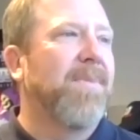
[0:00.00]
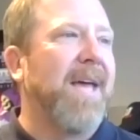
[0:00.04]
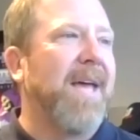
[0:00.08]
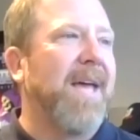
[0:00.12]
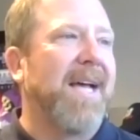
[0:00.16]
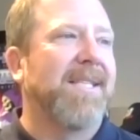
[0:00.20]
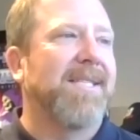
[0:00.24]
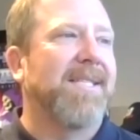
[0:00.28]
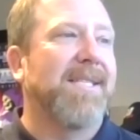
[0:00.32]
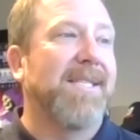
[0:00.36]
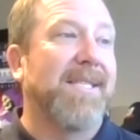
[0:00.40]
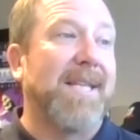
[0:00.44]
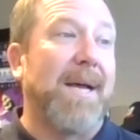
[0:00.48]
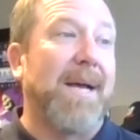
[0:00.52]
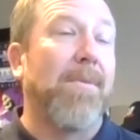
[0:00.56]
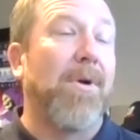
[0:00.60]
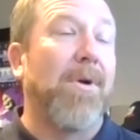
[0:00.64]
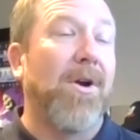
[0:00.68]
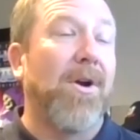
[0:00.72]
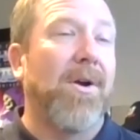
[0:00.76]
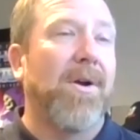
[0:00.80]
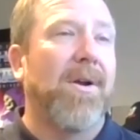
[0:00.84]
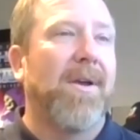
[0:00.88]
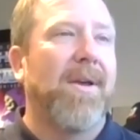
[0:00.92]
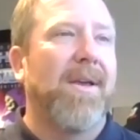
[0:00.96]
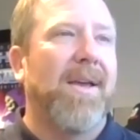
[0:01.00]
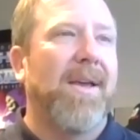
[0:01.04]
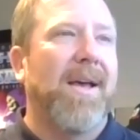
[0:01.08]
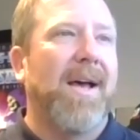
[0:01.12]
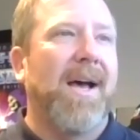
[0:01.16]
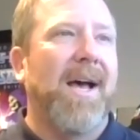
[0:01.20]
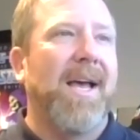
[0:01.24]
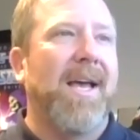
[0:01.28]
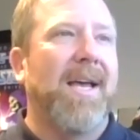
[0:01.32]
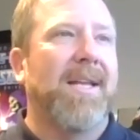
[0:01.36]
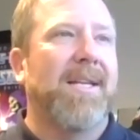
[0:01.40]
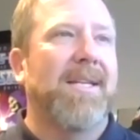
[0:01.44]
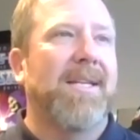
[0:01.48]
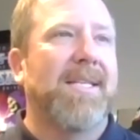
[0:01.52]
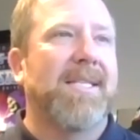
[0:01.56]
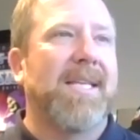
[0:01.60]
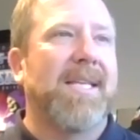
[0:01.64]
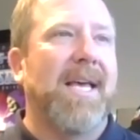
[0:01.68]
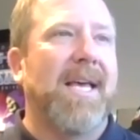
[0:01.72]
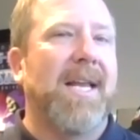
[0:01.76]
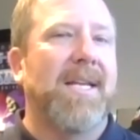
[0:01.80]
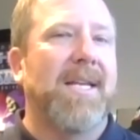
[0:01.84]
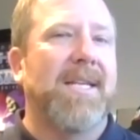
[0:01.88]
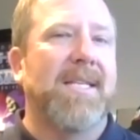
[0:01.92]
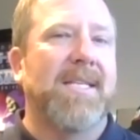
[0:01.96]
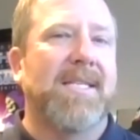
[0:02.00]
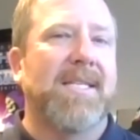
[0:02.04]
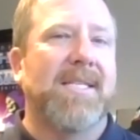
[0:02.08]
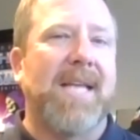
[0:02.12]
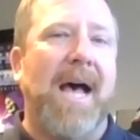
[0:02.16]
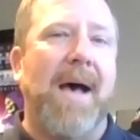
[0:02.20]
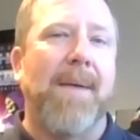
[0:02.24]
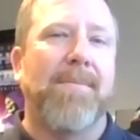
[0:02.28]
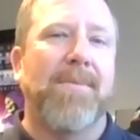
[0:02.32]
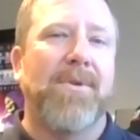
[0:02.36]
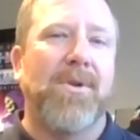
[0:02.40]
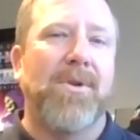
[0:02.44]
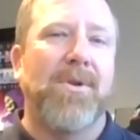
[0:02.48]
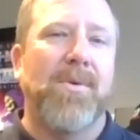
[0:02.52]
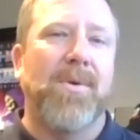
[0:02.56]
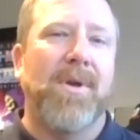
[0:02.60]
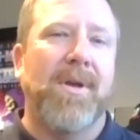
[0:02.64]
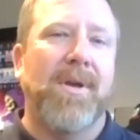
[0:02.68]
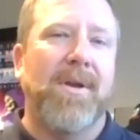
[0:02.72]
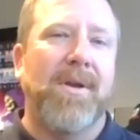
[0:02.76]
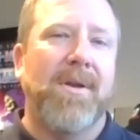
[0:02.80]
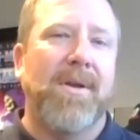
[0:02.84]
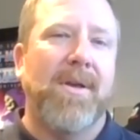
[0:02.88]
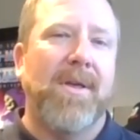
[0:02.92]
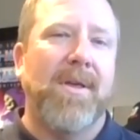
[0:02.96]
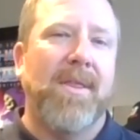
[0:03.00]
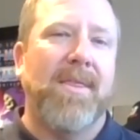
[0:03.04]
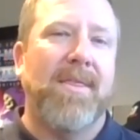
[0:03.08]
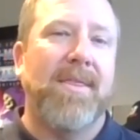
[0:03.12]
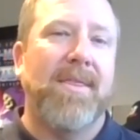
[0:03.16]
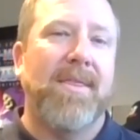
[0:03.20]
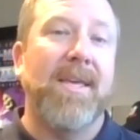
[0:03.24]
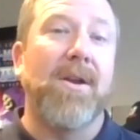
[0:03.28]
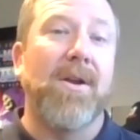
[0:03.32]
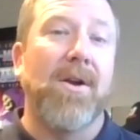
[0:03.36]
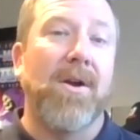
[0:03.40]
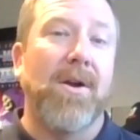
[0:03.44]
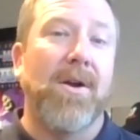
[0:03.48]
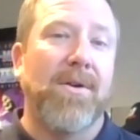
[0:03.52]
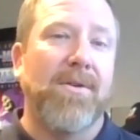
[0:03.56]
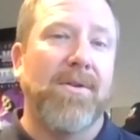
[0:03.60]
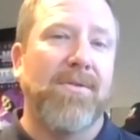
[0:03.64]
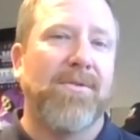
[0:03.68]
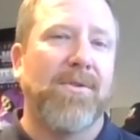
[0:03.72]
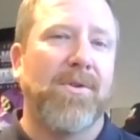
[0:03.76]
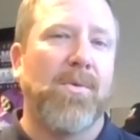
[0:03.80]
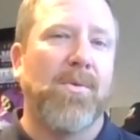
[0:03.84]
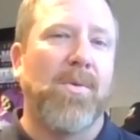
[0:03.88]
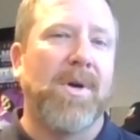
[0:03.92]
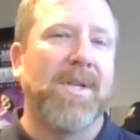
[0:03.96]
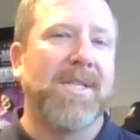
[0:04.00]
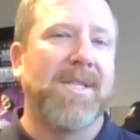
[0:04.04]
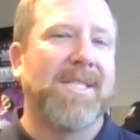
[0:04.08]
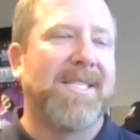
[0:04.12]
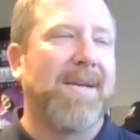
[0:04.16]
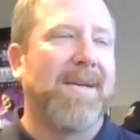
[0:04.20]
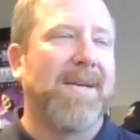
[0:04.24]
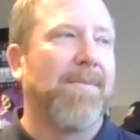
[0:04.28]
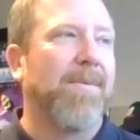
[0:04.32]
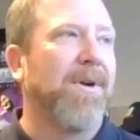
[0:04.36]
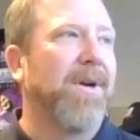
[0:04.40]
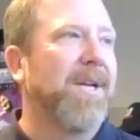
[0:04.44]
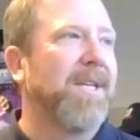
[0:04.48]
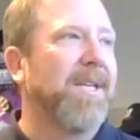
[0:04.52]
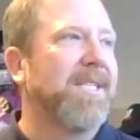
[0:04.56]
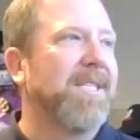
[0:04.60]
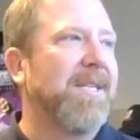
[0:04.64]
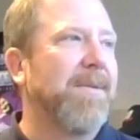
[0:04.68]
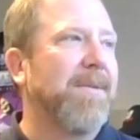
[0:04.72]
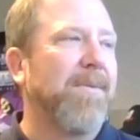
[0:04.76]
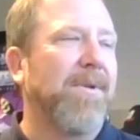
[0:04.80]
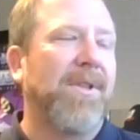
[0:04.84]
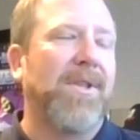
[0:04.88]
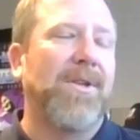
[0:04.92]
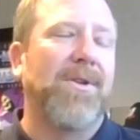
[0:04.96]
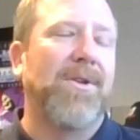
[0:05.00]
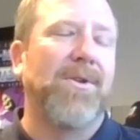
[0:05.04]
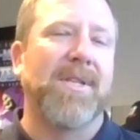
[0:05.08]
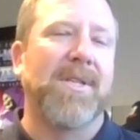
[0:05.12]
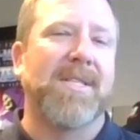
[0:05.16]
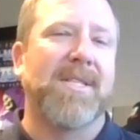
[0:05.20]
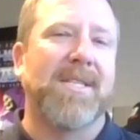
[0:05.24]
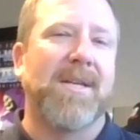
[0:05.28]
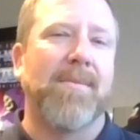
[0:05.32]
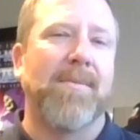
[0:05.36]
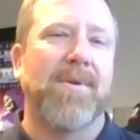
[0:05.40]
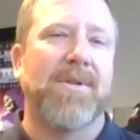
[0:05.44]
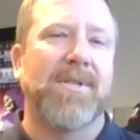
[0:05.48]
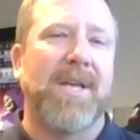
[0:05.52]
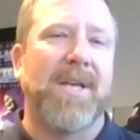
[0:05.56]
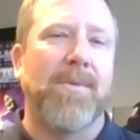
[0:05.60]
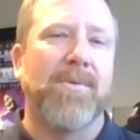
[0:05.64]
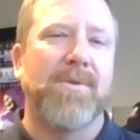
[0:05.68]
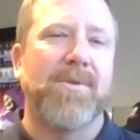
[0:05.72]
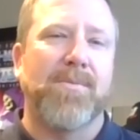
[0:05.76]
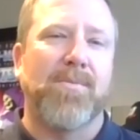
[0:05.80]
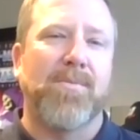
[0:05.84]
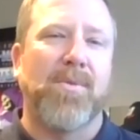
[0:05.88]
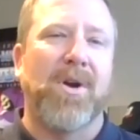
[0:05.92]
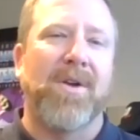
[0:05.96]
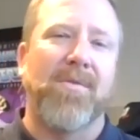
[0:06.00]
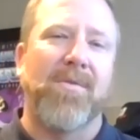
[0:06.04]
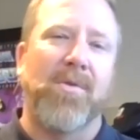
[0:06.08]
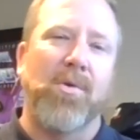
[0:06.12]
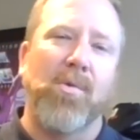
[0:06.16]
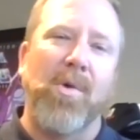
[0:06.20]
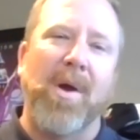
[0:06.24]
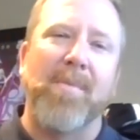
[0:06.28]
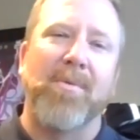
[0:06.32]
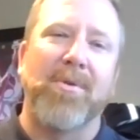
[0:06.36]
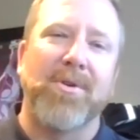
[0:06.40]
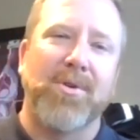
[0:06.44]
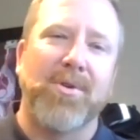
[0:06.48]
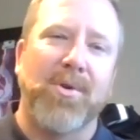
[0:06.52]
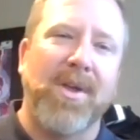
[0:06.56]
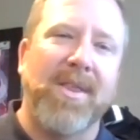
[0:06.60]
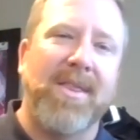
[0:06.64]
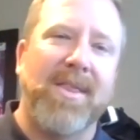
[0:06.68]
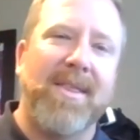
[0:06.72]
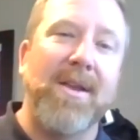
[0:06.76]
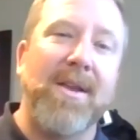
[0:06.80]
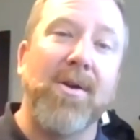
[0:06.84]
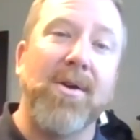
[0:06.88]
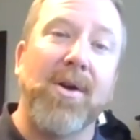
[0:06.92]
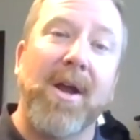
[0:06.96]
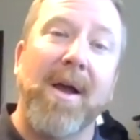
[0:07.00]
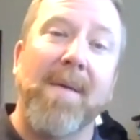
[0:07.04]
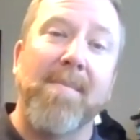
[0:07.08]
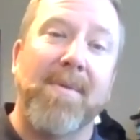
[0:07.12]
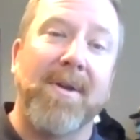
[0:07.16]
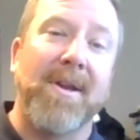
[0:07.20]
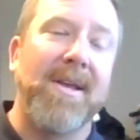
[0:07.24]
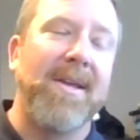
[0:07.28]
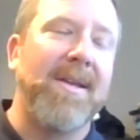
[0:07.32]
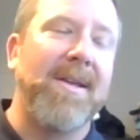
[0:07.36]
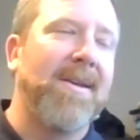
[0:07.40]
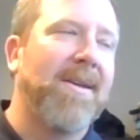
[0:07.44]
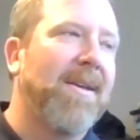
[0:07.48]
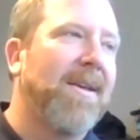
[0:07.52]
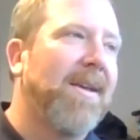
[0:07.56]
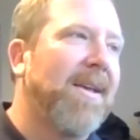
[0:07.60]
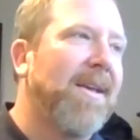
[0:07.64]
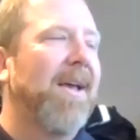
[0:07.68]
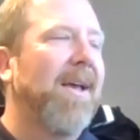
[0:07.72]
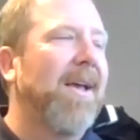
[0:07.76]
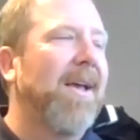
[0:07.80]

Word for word: That summer, I had decided to stop doing theater for one summer, because typically during the summers I was a part of a repertory theater company.